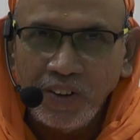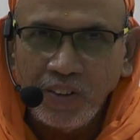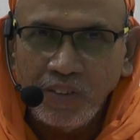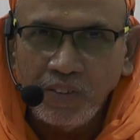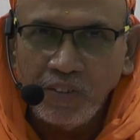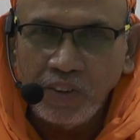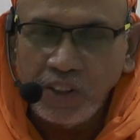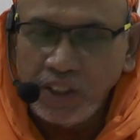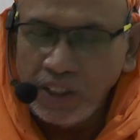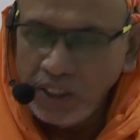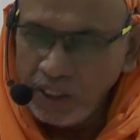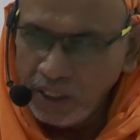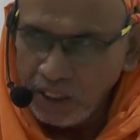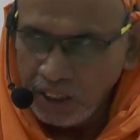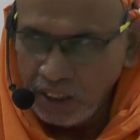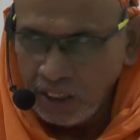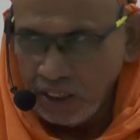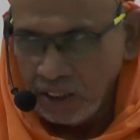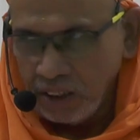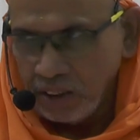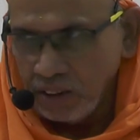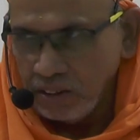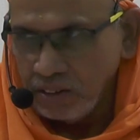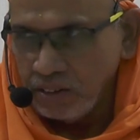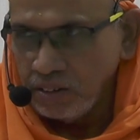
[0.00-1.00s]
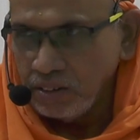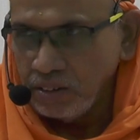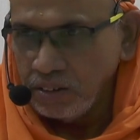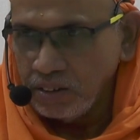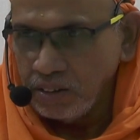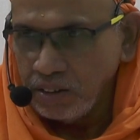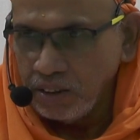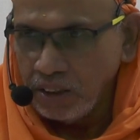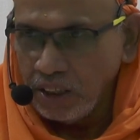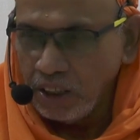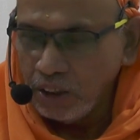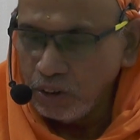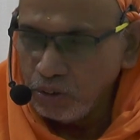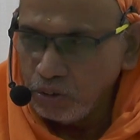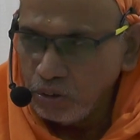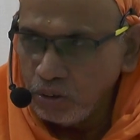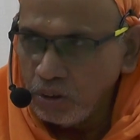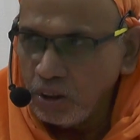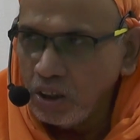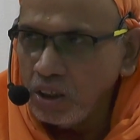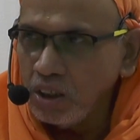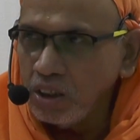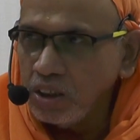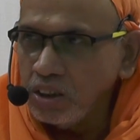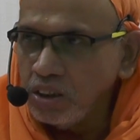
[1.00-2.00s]
Very rare.
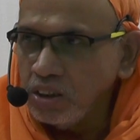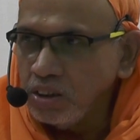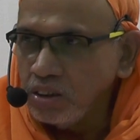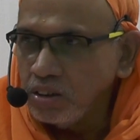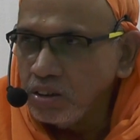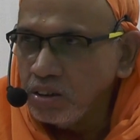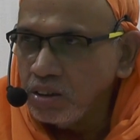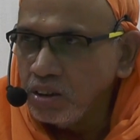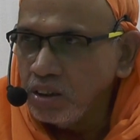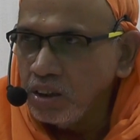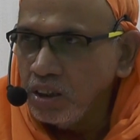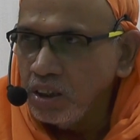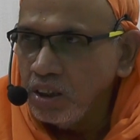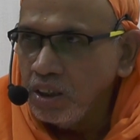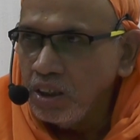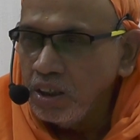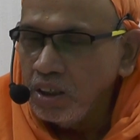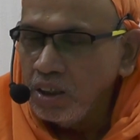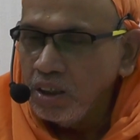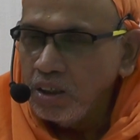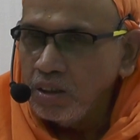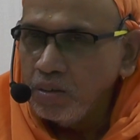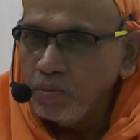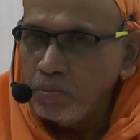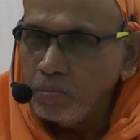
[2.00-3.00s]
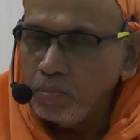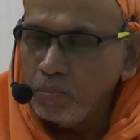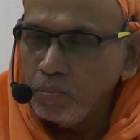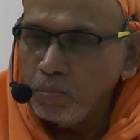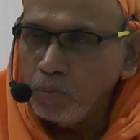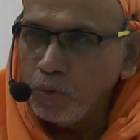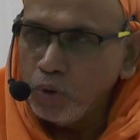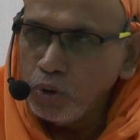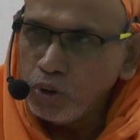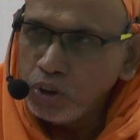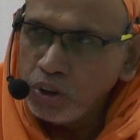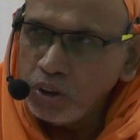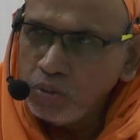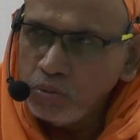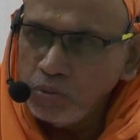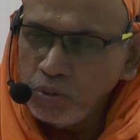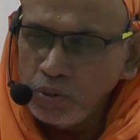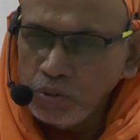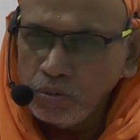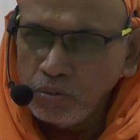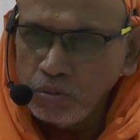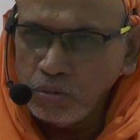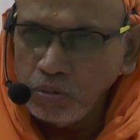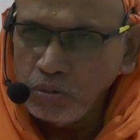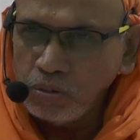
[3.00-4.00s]
Naturally, most of
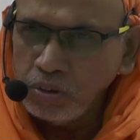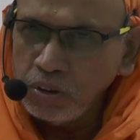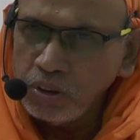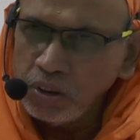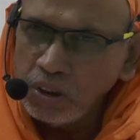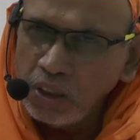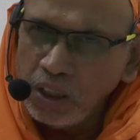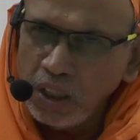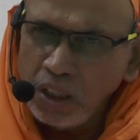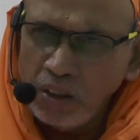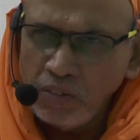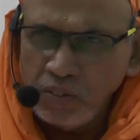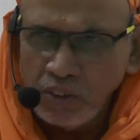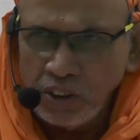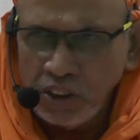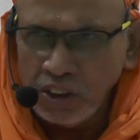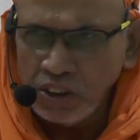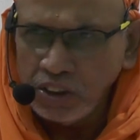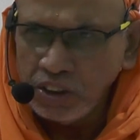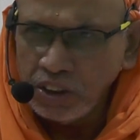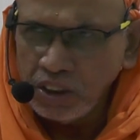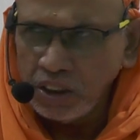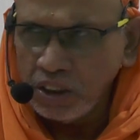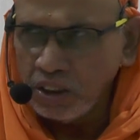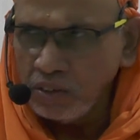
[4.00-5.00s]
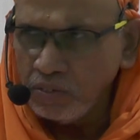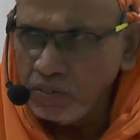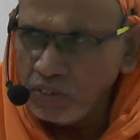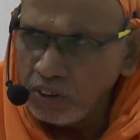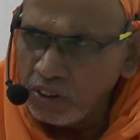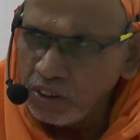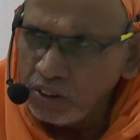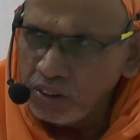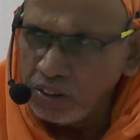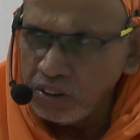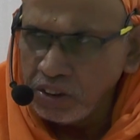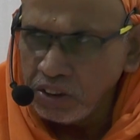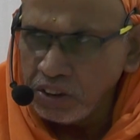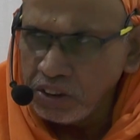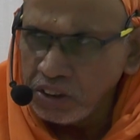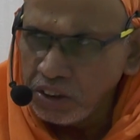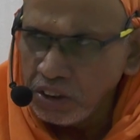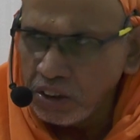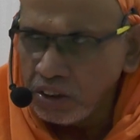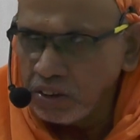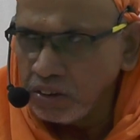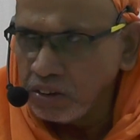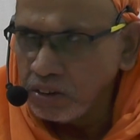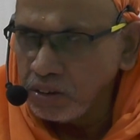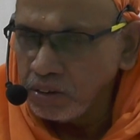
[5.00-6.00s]
the Gurus, they have an agenda for the
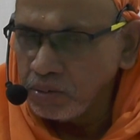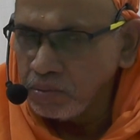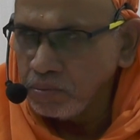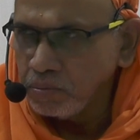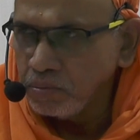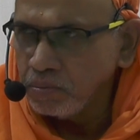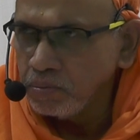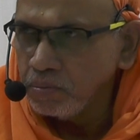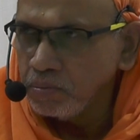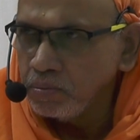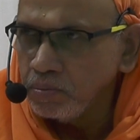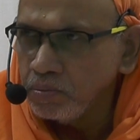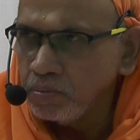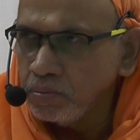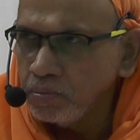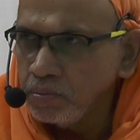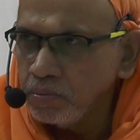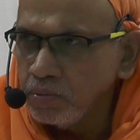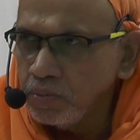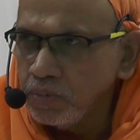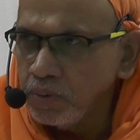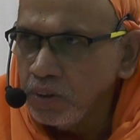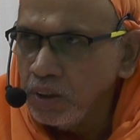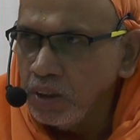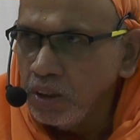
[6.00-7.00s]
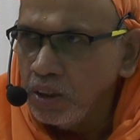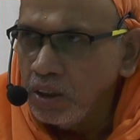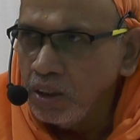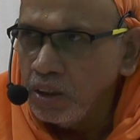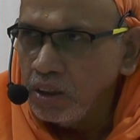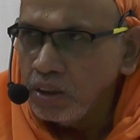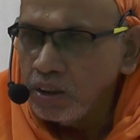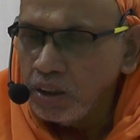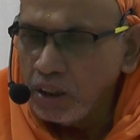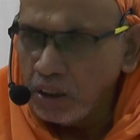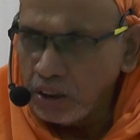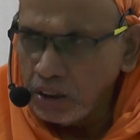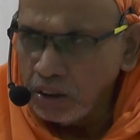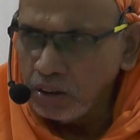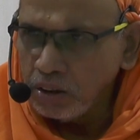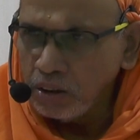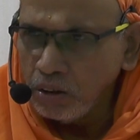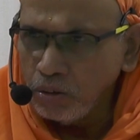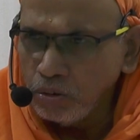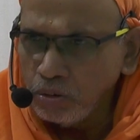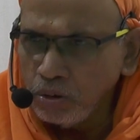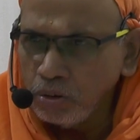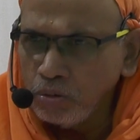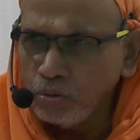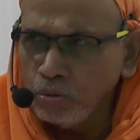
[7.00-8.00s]
Sishyas. That is
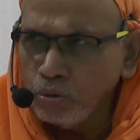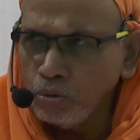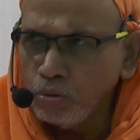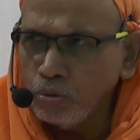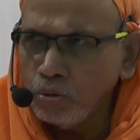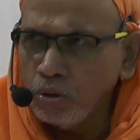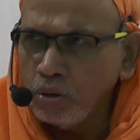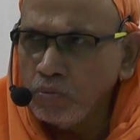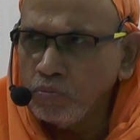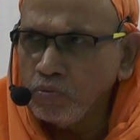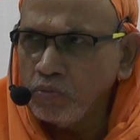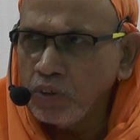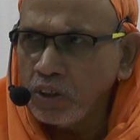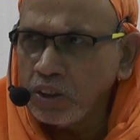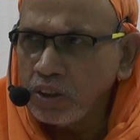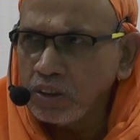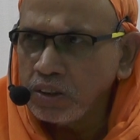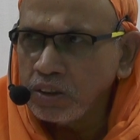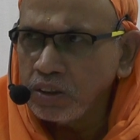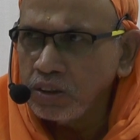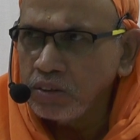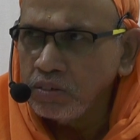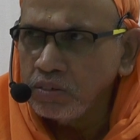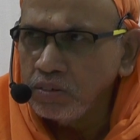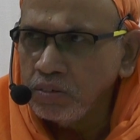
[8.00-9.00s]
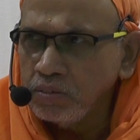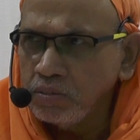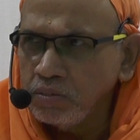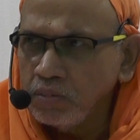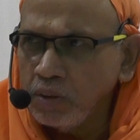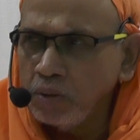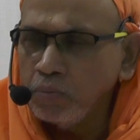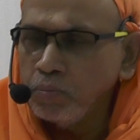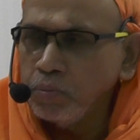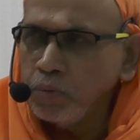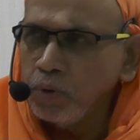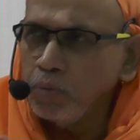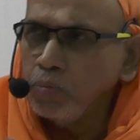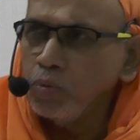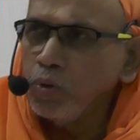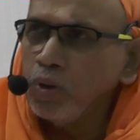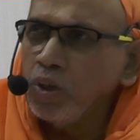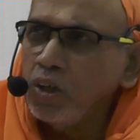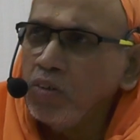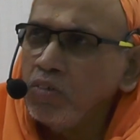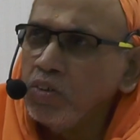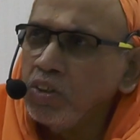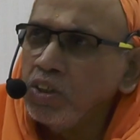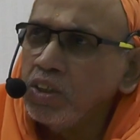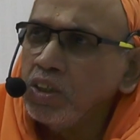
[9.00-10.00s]
how the Gurudom works. When people
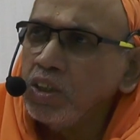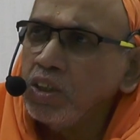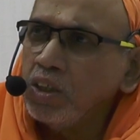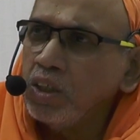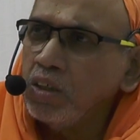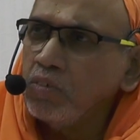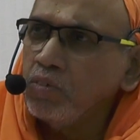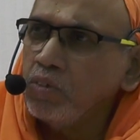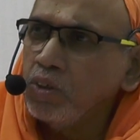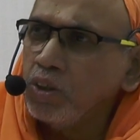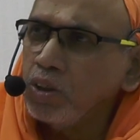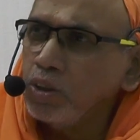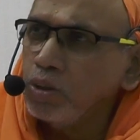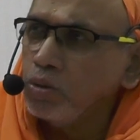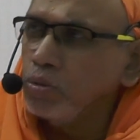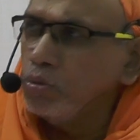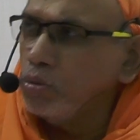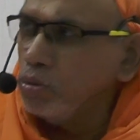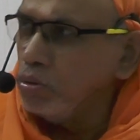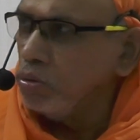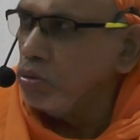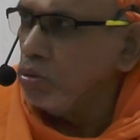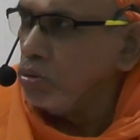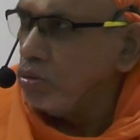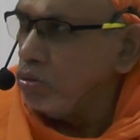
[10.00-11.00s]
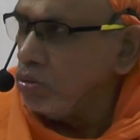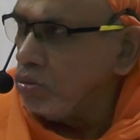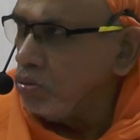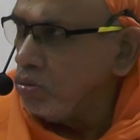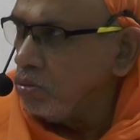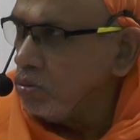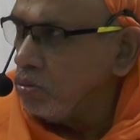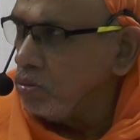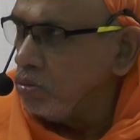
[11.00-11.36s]
have agenda for the Guru,